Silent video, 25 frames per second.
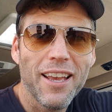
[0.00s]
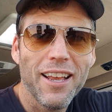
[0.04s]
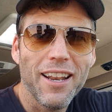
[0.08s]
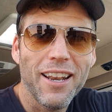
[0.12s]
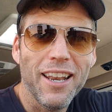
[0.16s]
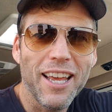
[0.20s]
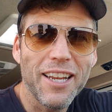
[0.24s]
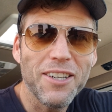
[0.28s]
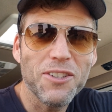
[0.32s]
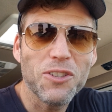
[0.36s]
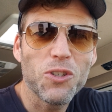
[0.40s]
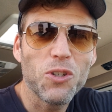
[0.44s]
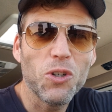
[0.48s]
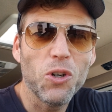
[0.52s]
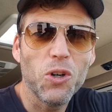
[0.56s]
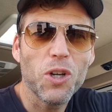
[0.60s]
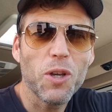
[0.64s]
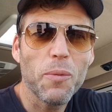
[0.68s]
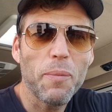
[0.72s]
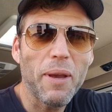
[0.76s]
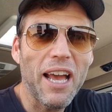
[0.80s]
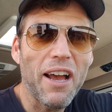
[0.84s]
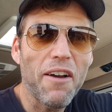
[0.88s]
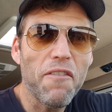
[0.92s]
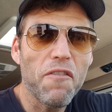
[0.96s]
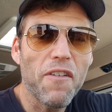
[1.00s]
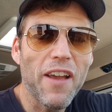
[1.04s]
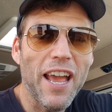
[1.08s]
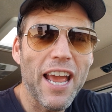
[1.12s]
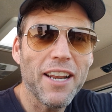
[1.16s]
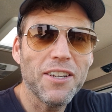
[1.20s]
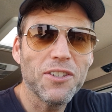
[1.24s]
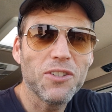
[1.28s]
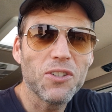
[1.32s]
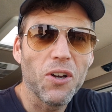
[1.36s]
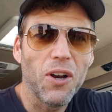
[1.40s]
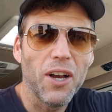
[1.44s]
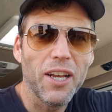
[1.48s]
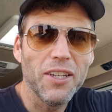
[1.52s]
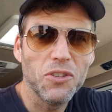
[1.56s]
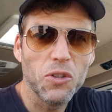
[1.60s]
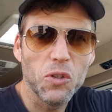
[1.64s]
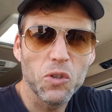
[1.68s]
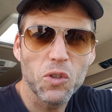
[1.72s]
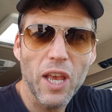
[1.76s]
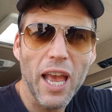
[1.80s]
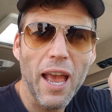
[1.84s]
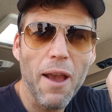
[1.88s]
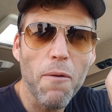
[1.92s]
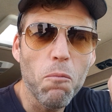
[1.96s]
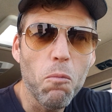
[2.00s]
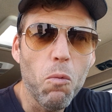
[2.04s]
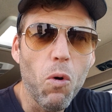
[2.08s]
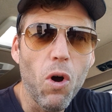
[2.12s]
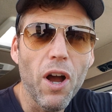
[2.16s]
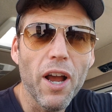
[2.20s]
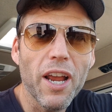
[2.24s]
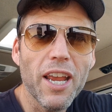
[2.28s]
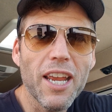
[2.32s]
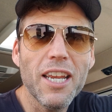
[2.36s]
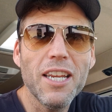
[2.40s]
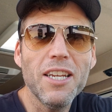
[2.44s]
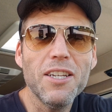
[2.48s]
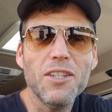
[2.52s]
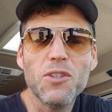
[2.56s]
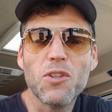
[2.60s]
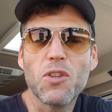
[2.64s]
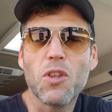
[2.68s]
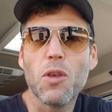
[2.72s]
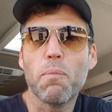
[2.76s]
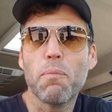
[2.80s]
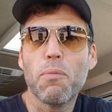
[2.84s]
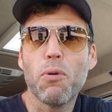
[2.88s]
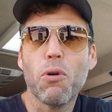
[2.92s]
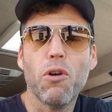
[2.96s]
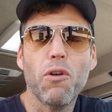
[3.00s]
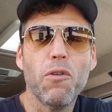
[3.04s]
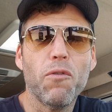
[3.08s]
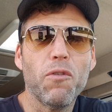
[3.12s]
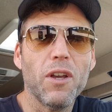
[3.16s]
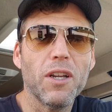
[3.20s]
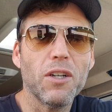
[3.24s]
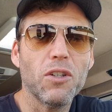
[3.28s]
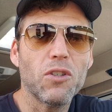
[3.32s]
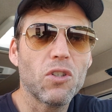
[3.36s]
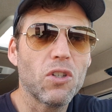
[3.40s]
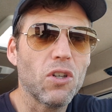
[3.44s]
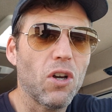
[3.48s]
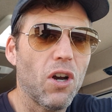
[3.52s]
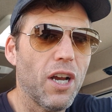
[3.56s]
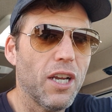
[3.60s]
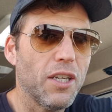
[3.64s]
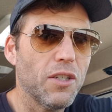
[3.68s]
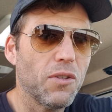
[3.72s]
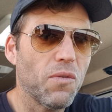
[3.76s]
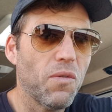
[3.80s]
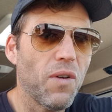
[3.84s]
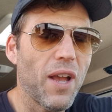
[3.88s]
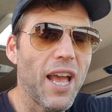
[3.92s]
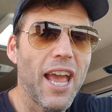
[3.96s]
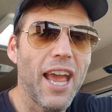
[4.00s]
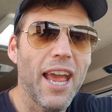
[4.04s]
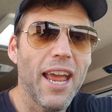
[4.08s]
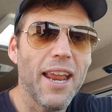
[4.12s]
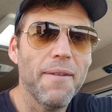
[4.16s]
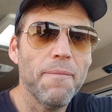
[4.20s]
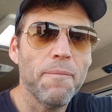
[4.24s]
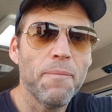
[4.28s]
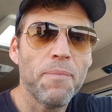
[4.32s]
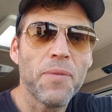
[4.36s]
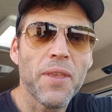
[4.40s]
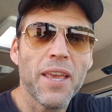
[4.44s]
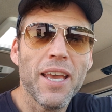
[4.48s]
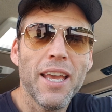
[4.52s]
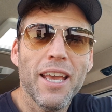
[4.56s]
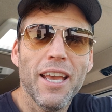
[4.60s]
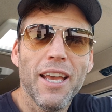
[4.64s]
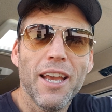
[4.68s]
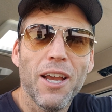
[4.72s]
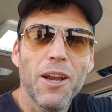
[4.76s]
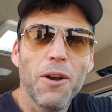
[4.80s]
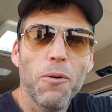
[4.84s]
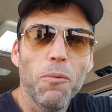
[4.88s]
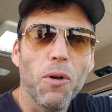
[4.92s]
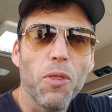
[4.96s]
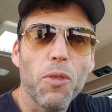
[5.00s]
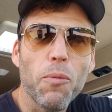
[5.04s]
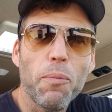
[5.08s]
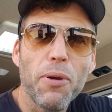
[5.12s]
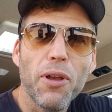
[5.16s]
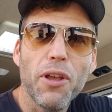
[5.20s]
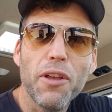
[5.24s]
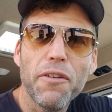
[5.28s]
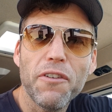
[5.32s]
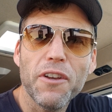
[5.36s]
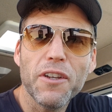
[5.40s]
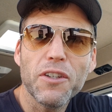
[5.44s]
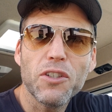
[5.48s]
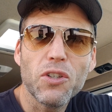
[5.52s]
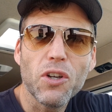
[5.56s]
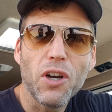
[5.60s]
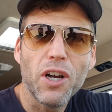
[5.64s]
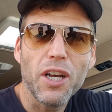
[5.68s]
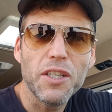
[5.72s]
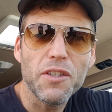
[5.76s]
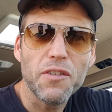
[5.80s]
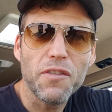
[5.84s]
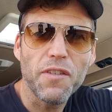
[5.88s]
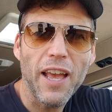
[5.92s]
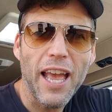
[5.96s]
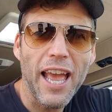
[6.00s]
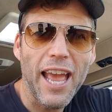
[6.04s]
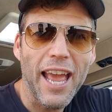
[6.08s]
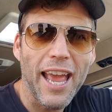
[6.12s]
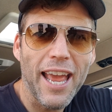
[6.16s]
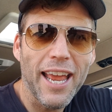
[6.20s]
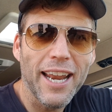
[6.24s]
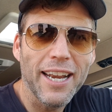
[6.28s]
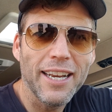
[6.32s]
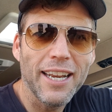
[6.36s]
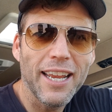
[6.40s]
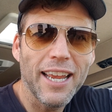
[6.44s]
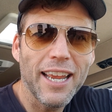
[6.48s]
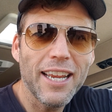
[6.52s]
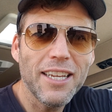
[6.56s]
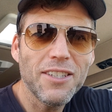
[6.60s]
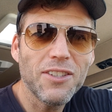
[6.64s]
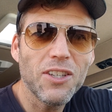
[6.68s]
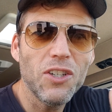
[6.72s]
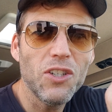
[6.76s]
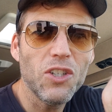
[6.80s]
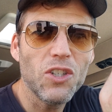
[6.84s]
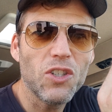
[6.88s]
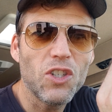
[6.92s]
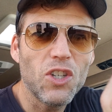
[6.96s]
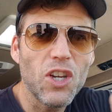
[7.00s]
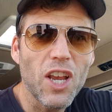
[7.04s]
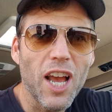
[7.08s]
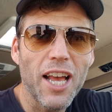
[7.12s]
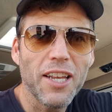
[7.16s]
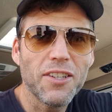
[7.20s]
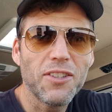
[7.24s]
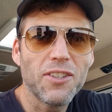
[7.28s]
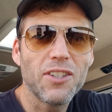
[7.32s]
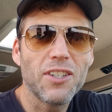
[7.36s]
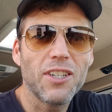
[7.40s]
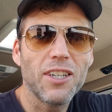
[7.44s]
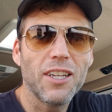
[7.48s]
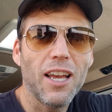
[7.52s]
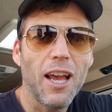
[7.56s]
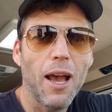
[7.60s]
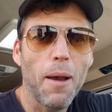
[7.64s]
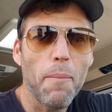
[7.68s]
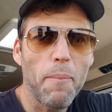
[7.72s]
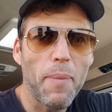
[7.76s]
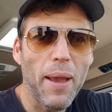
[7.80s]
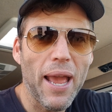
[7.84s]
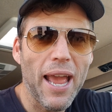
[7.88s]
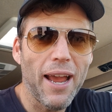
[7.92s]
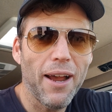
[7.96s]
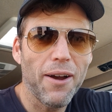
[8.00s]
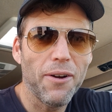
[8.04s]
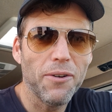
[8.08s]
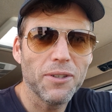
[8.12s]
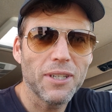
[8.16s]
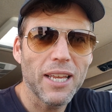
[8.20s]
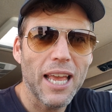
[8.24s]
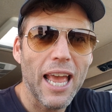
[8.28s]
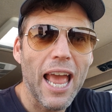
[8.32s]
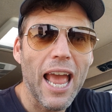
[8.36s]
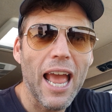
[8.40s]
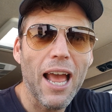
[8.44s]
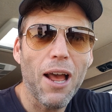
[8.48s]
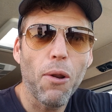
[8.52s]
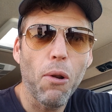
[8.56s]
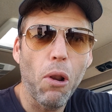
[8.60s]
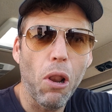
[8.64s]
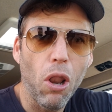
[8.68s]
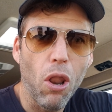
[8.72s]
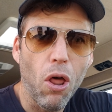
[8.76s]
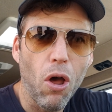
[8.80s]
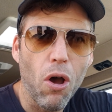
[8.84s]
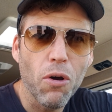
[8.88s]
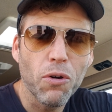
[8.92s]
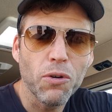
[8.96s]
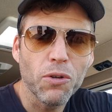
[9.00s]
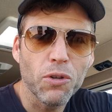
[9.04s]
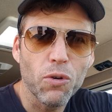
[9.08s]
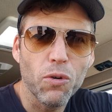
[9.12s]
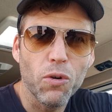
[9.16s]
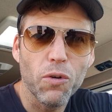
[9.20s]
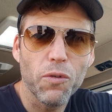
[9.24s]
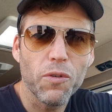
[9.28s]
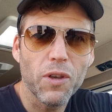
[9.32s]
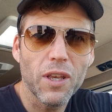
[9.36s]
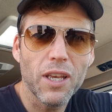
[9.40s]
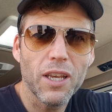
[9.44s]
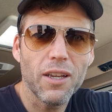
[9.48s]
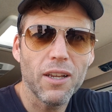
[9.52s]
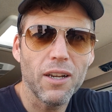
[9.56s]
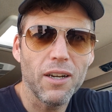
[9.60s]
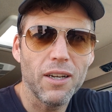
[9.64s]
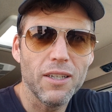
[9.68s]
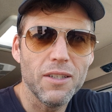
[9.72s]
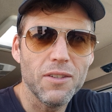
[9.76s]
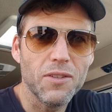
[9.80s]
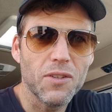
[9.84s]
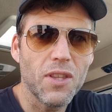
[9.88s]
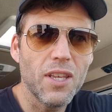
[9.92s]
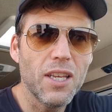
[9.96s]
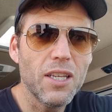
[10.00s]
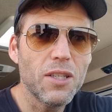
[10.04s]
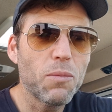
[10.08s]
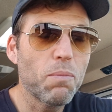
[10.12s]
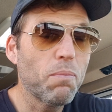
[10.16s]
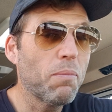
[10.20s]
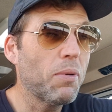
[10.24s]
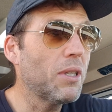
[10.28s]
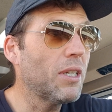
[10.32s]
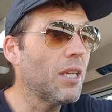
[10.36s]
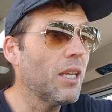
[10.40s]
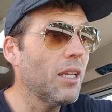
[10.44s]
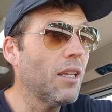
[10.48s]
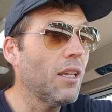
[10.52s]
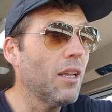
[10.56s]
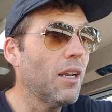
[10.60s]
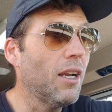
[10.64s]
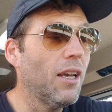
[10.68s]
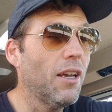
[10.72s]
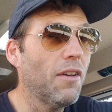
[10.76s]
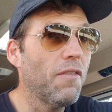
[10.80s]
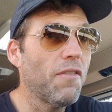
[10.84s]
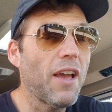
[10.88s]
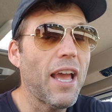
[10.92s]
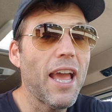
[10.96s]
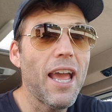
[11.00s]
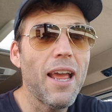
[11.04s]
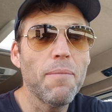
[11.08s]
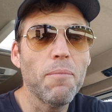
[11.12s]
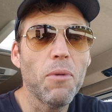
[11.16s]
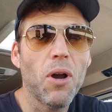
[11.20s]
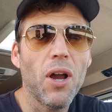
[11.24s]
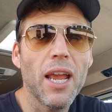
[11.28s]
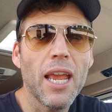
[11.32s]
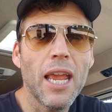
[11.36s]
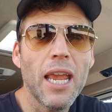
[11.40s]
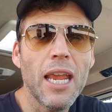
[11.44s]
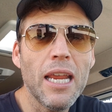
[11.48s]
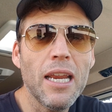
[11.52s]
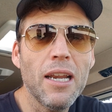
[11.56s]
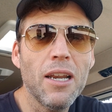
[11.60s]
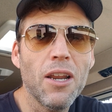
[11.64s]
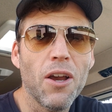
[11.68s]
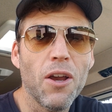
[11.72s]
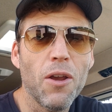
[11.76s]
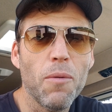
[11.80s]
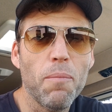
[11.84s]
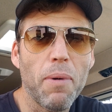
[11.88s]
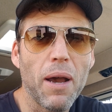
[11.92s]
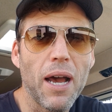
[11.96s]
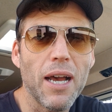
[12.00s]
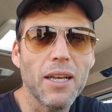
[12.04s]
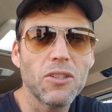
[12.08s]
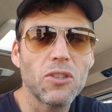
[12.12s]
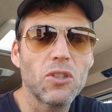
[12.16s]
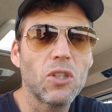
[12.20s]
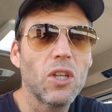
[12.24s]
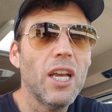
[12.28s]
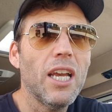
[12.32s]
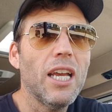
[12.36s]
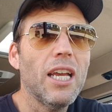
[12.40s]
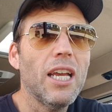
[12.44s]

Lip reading: Let's talk about van sizes and what is the perfect sized van. Well, the perfect size van isn't just about how long your vehicle is. This particular van, my Hino bus,